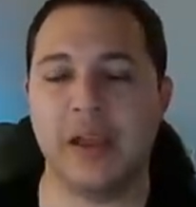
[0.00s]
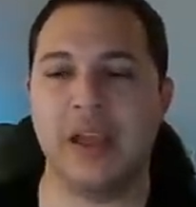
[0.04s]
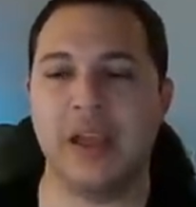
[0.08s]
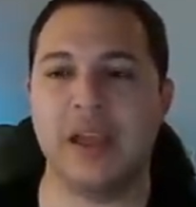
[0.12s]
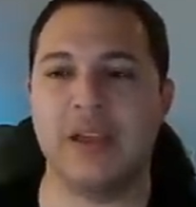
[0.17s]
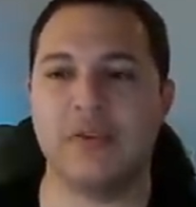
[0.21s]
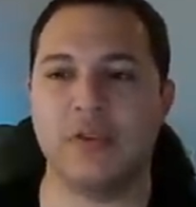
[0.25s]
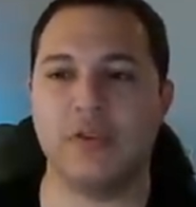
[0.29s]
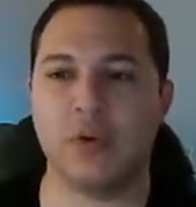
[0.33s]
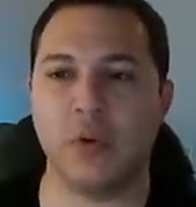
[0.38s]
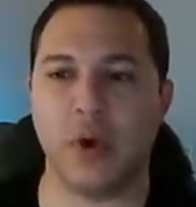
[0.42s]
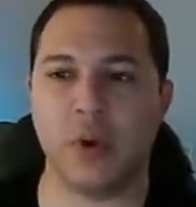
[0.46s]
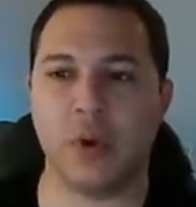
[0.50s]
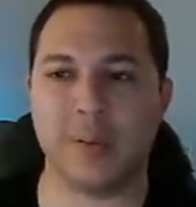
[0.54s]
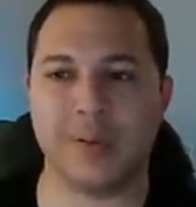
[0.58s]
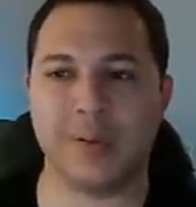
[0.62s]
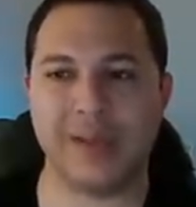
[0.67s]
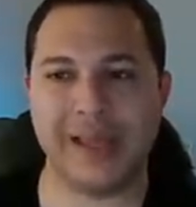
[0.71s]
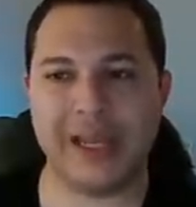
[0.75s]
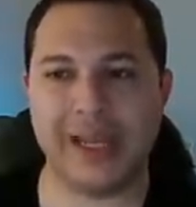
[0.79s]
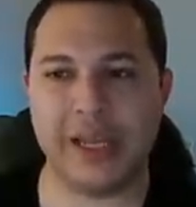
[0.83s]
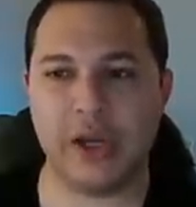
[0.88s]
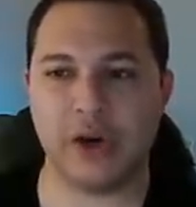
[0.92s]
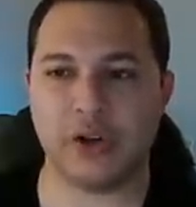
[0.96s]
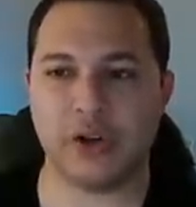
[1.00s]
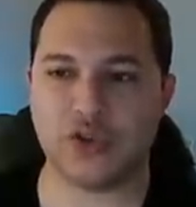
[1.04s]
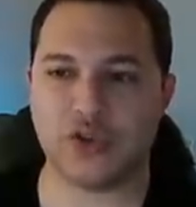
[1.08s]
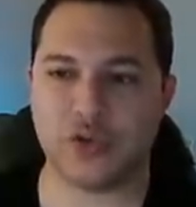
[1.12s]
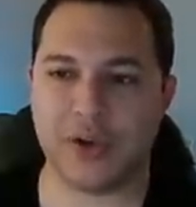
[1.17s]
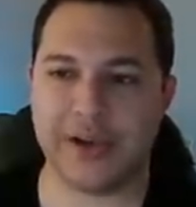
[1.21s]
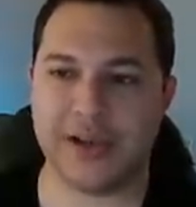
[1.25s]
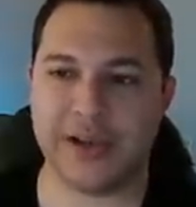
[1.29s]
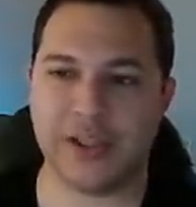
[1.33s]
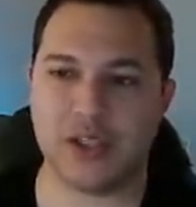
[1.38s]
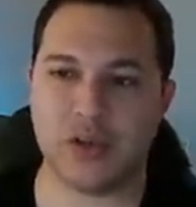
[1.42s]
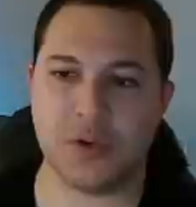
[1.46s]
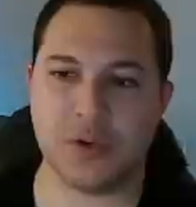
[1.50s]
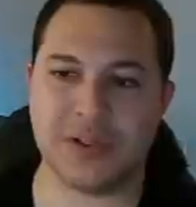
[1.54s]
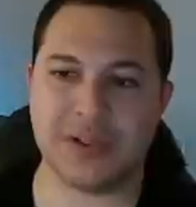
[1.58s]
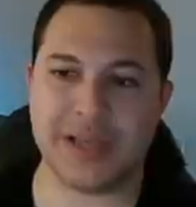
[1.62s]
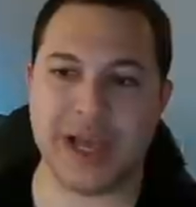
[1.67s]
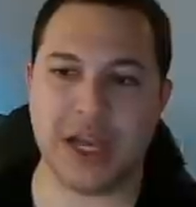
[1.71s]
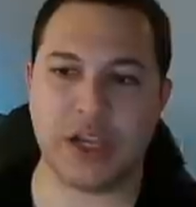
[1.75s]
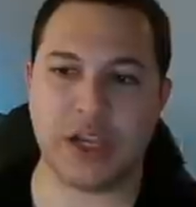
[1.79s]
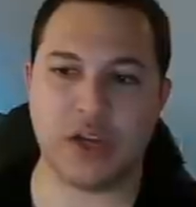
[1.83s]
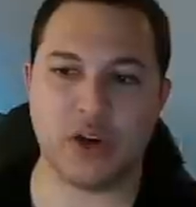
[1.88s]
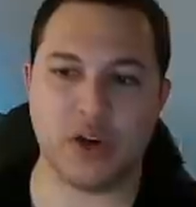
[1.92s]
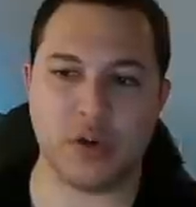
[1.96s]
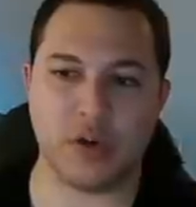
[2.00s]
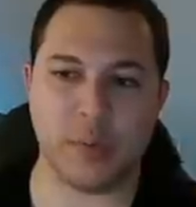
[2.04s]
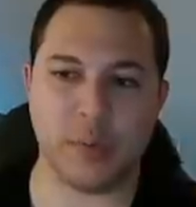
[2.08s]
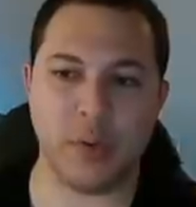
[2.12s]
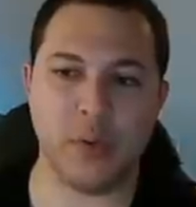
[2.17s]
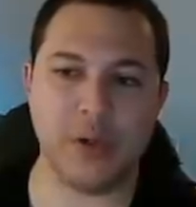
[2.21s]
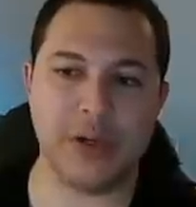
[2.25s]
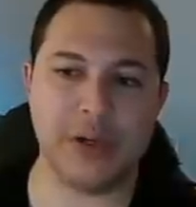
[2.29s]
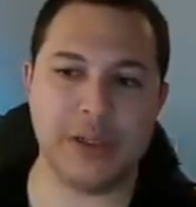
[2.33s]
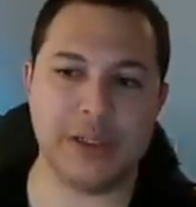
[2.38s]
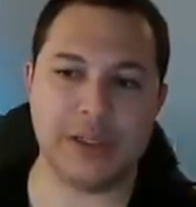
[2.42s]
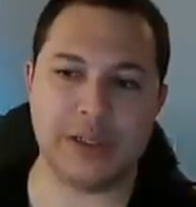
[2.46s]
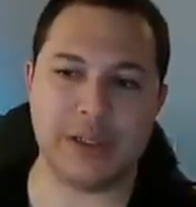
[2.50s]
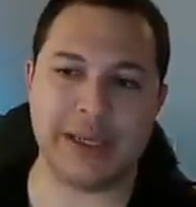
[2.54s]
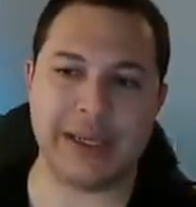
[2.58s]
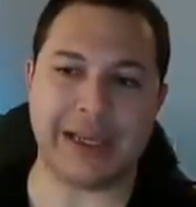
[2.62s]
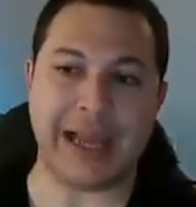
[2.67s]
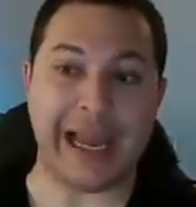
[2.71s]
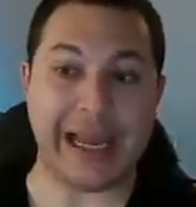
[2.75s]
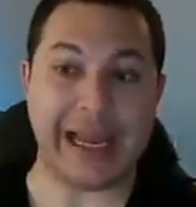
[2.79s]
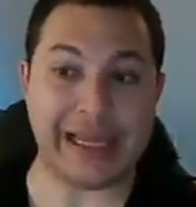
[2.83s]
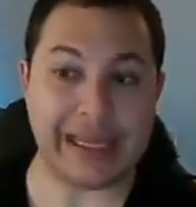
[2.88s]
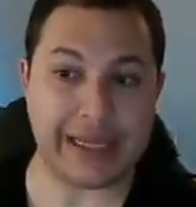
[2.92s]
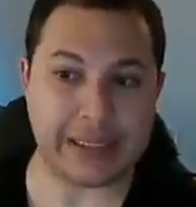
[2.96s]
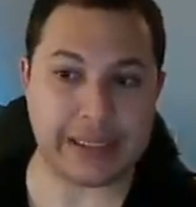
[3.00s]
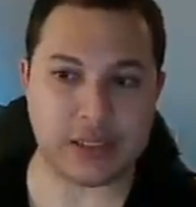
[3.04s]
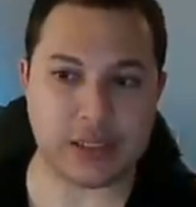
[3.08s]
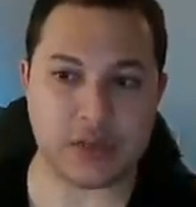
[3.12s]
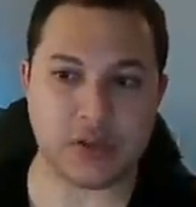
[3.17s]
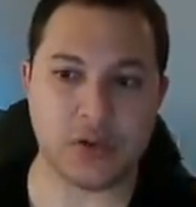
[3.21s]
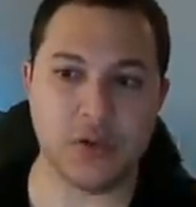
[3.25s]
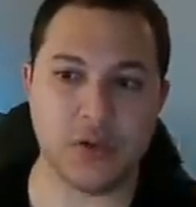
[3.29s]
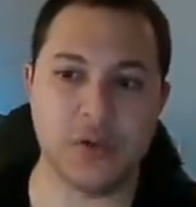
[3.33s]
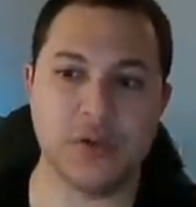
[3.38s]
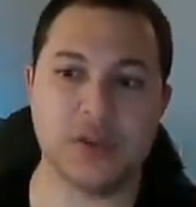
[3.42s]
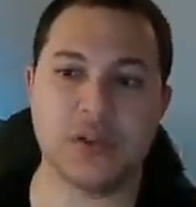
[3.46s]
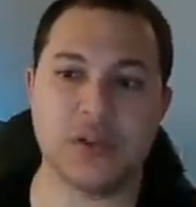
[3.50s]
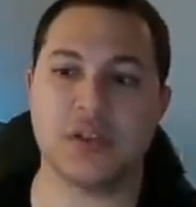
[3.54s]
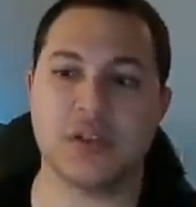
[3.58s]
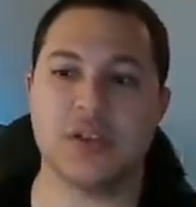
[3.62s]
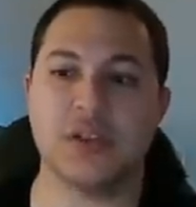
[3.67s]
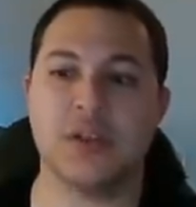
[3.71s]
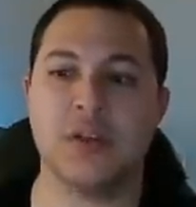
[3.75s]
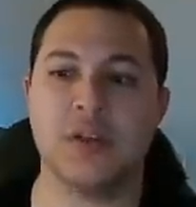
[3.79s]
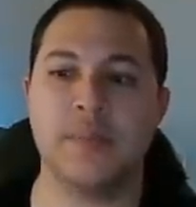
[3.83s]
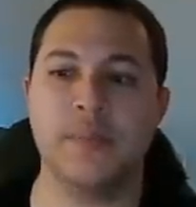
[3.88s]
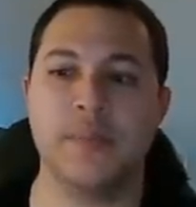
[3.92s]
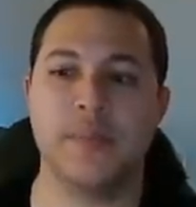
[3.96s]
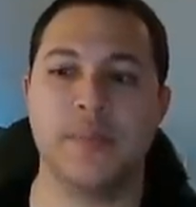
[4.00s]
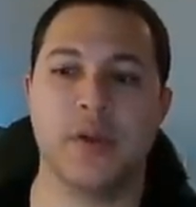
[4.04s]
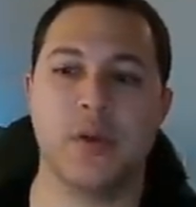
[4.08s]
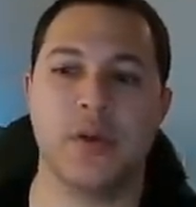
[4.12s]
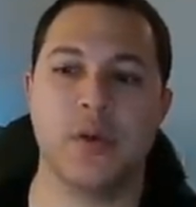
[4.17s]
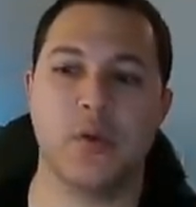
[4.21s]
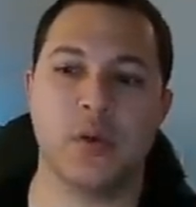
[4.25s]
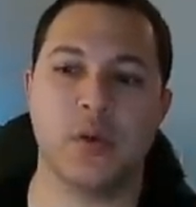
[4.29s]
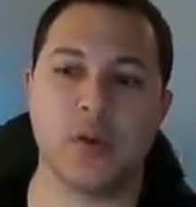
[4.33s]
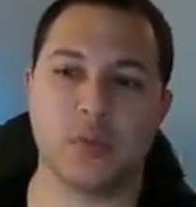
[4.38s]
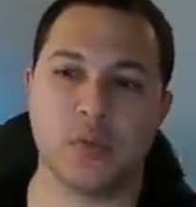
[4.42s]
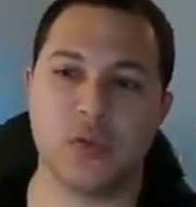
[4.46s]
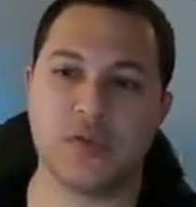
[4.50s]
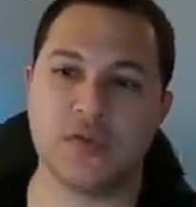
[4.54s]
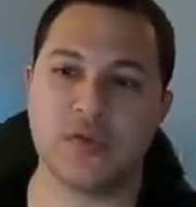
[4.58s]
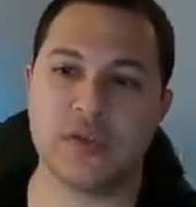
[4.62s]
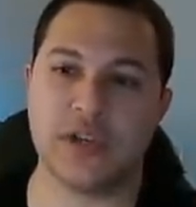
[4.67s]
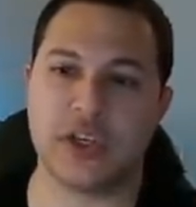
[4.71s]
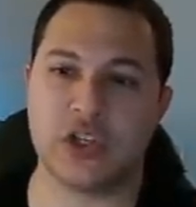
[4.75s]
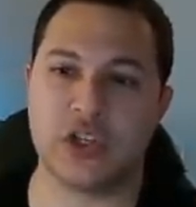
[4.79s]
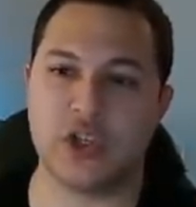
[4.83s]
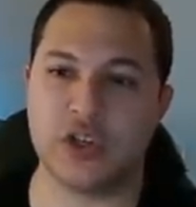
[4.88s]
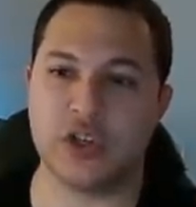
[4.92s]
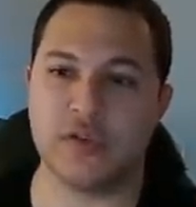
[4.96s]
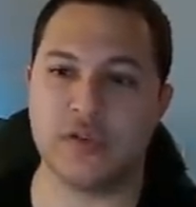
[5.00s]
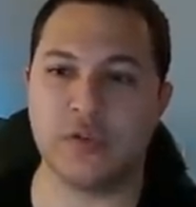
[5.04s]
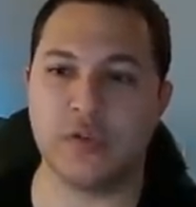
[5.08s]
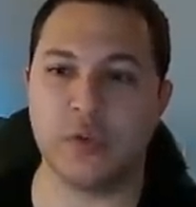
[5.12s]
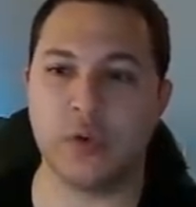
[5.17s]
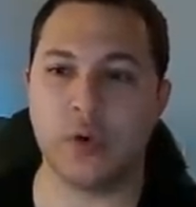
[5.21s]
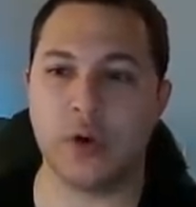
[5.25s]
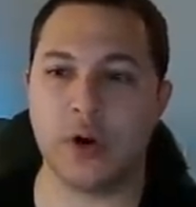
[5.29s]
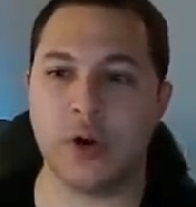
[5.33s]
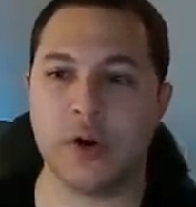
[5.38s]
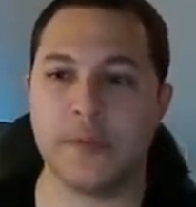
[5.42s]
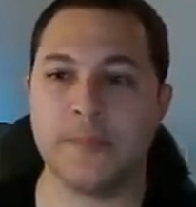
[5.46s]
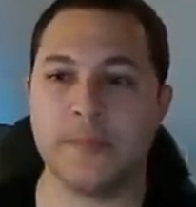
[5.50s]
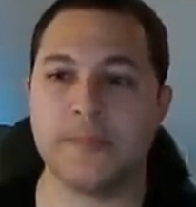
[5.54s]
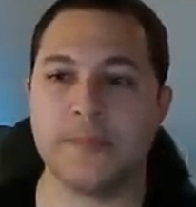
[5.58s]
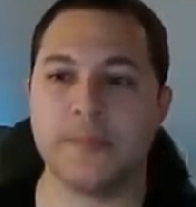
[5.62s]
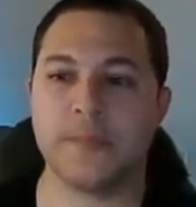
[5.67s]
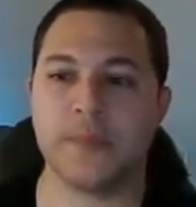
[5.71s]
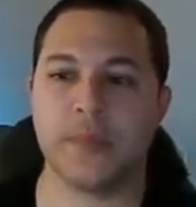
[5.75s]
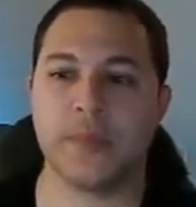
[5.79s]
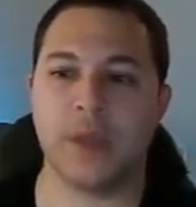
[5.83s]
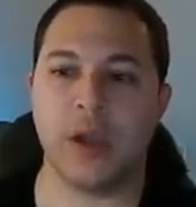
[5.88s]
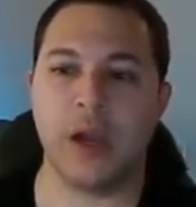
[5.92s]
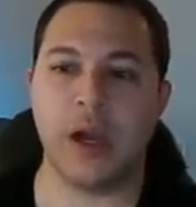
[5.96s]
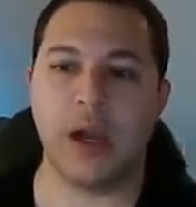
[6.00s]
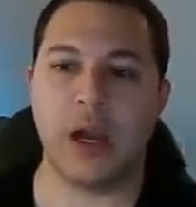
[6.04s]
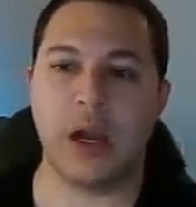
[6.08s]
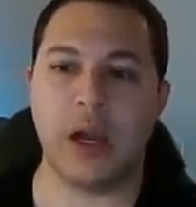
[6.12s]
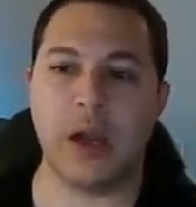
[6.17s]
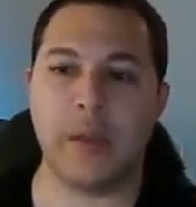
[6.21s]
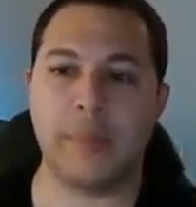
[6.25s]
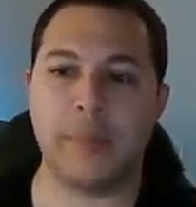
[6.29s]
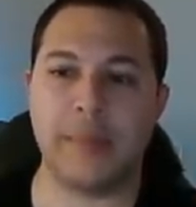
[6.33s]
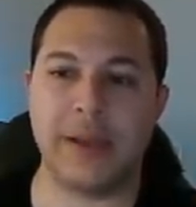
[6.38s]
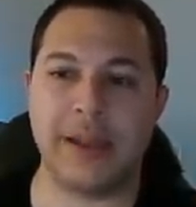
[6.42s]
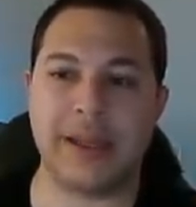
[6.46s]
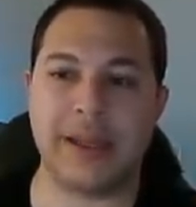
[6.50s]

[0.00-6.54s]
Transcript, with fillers: if you are planning on trying to attack your opponent, like I like to do in the system with moves like g4 um, and